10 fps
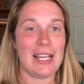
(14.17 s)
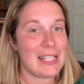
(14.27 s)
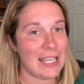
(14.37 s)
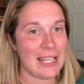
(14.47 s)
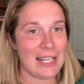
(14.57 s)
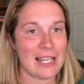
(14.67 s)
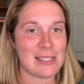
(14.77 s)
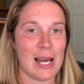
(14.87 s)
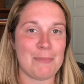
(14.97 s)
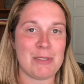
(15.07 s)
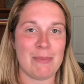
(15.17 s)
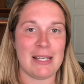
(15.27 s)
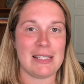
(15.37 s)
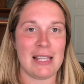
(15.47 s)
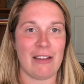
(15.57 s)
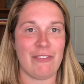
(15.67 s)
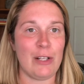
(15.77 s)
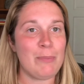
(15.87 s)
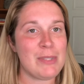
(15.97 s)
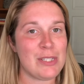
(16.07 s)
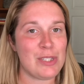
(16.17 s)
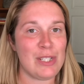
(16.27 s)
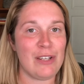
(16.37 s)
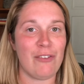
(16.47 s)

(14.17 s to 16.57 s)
again as optimizing that fetal positioning